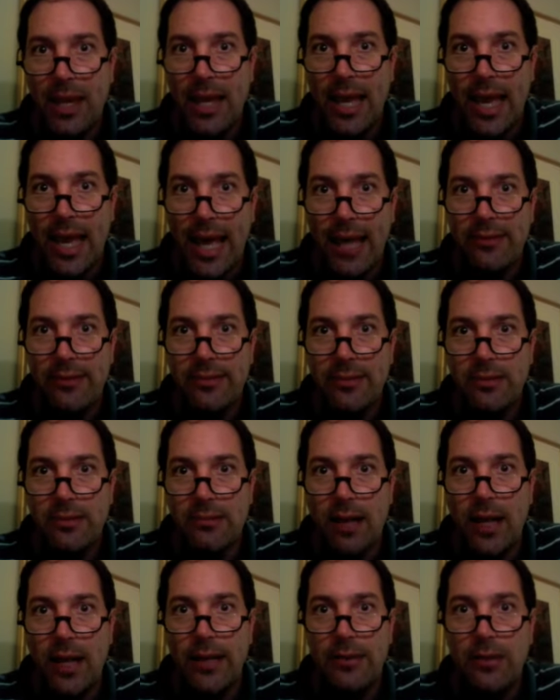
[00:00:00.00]
has the
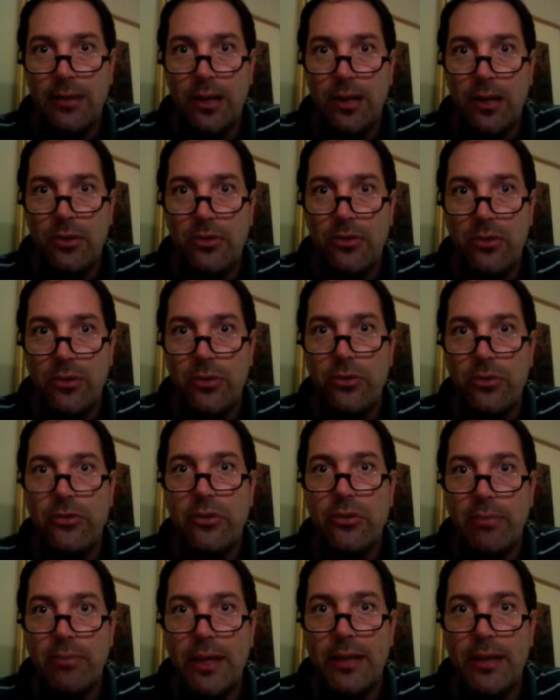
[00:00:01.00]
right to
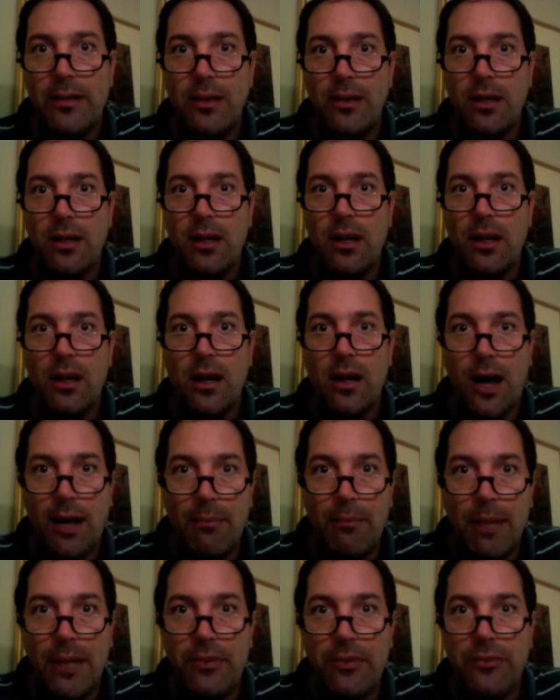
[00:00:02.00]
submit
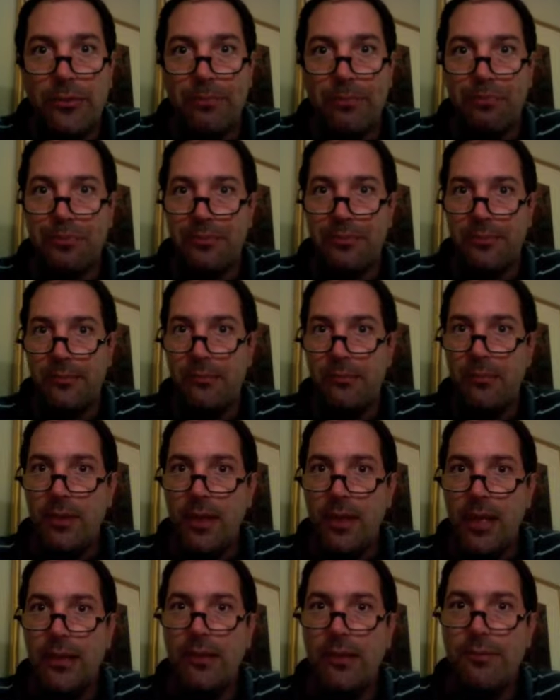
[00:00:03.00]
comments.
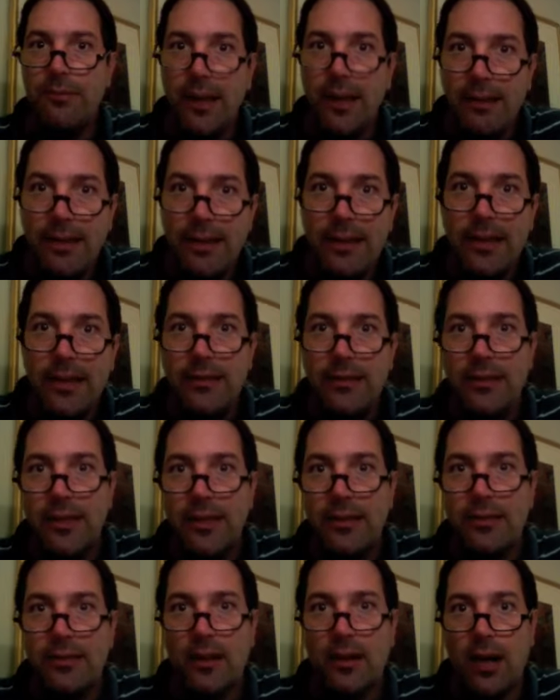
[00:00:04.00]
At the very least,
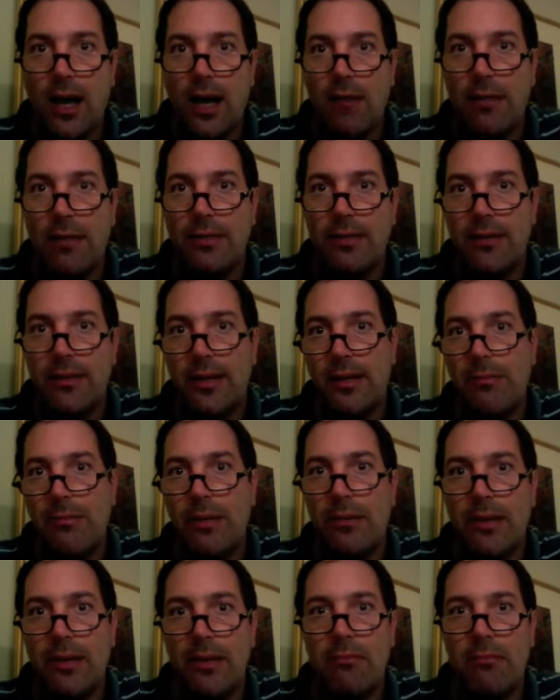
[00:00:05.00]
these are comments that can be
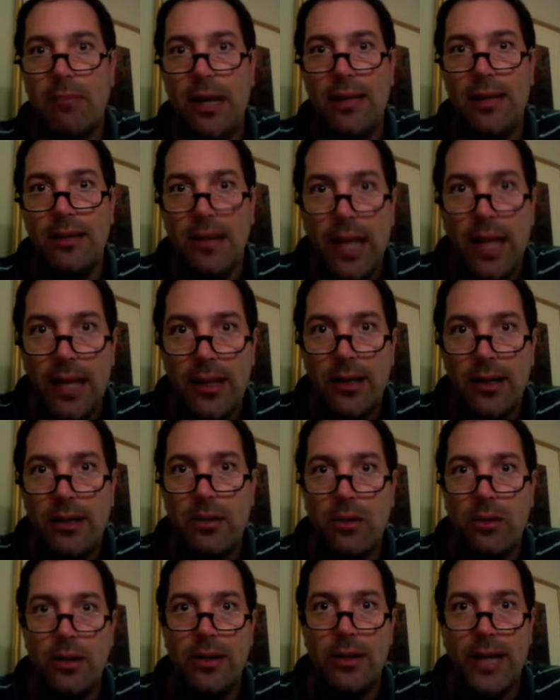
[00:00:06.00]
written by letter
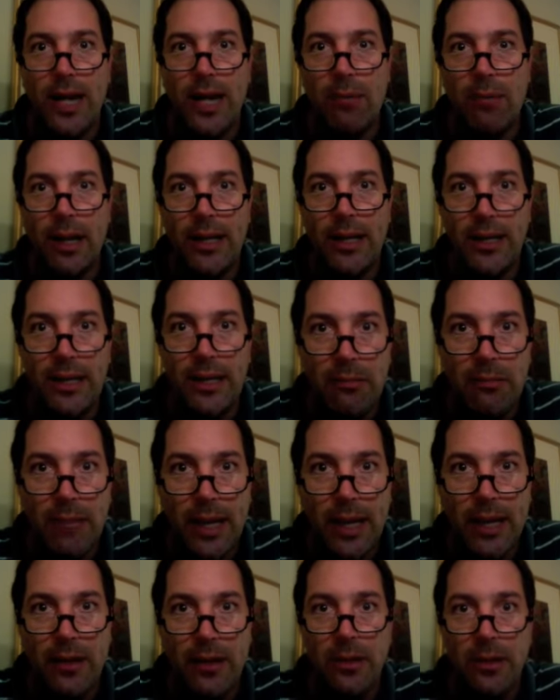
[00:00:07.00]
or now by
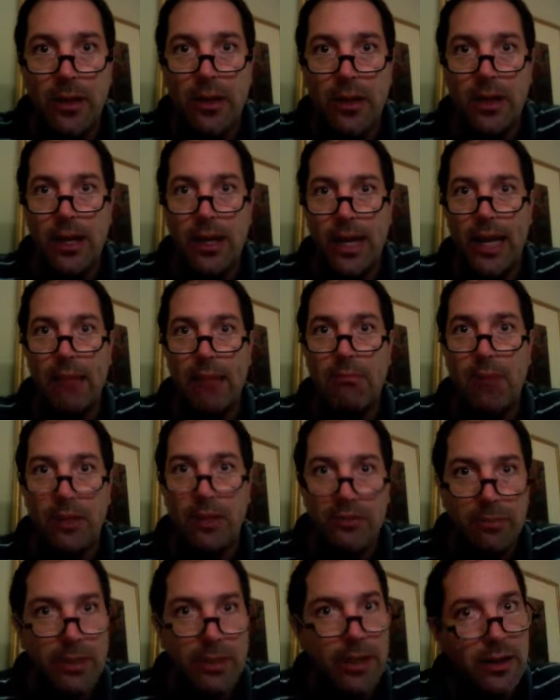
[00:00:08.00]
email and
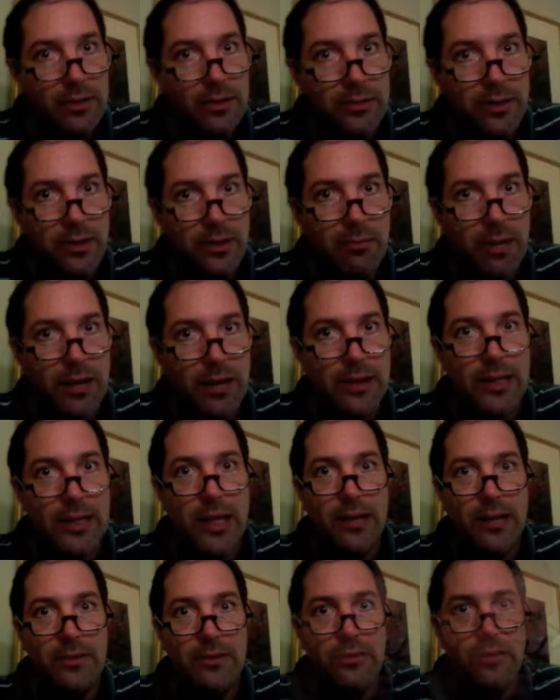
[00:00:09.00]
must be considered by the
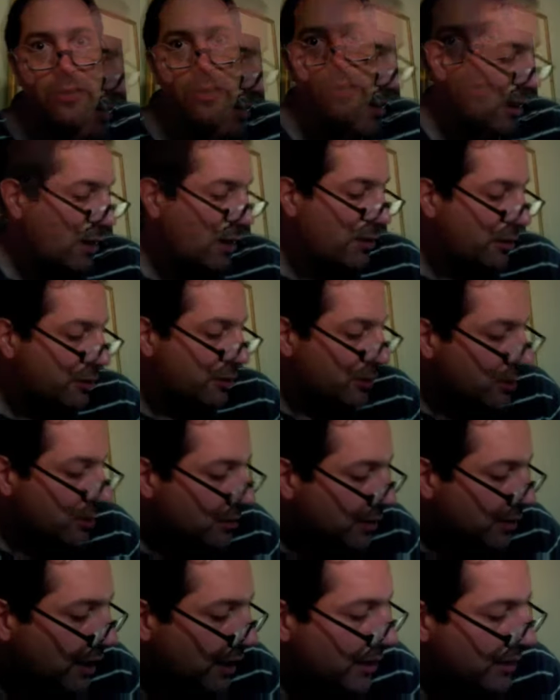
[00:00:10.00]
agencies. The third
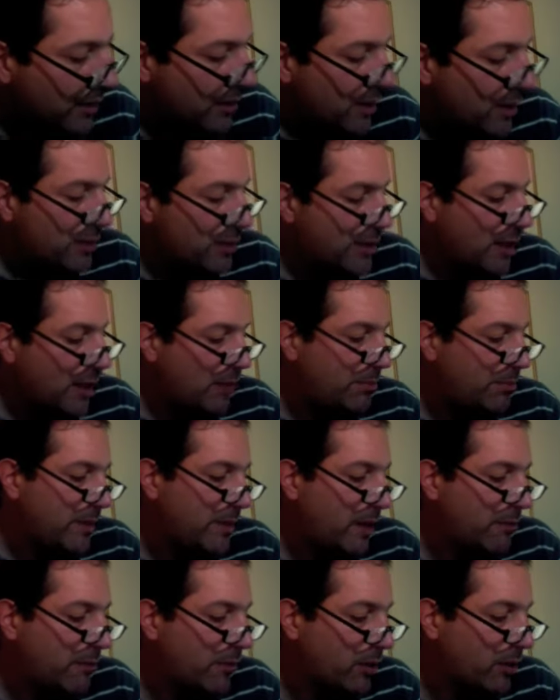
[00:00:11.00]
thing that the
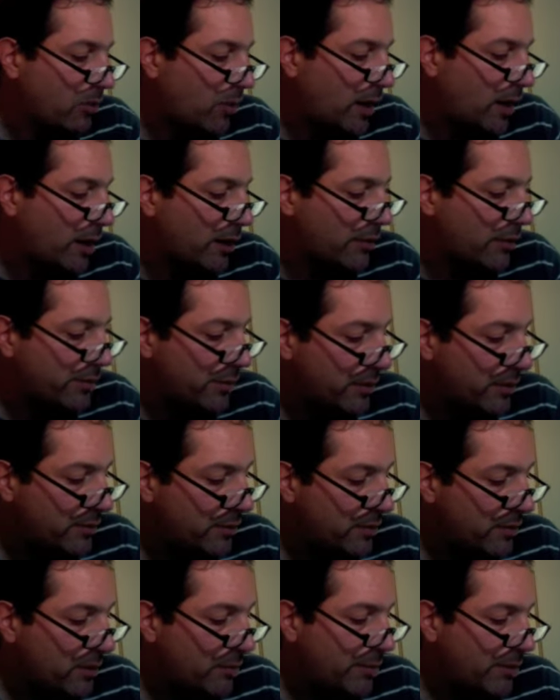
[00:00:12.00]
APA requires is
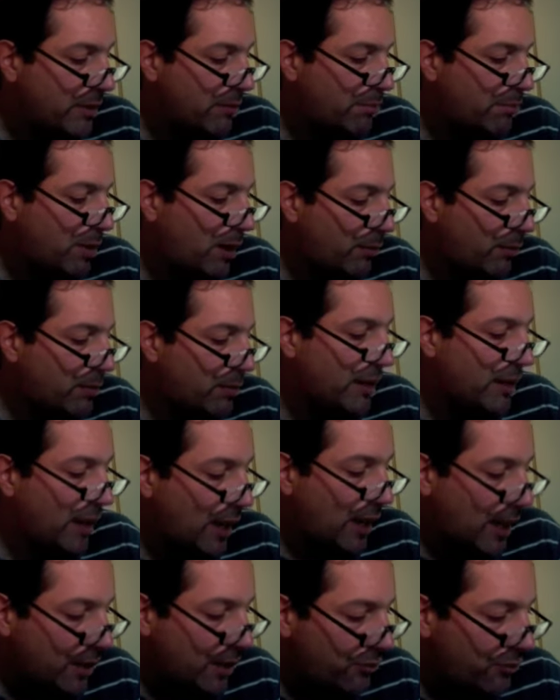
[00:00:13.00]
that there be a
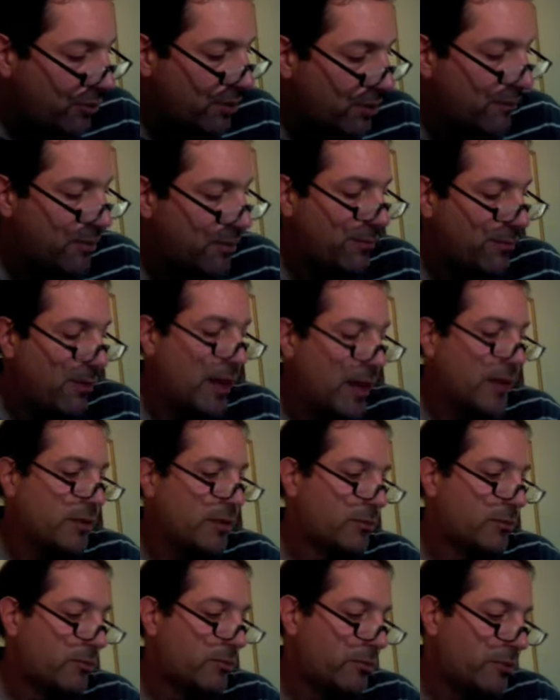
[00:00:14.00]
publication of the
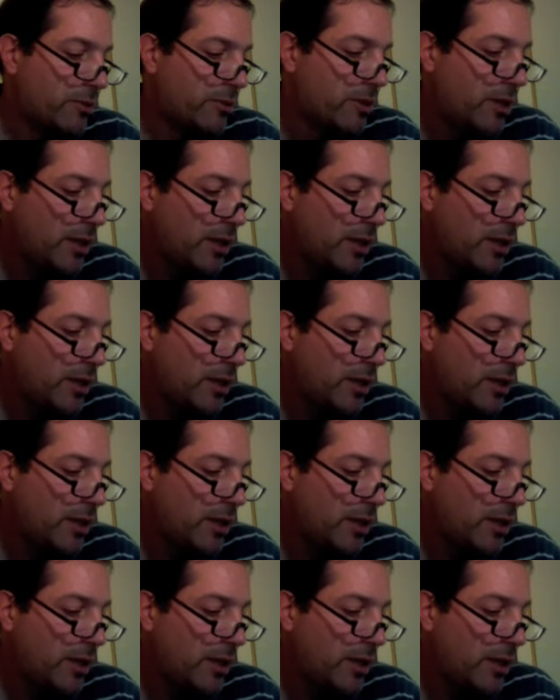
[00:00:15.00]
final rule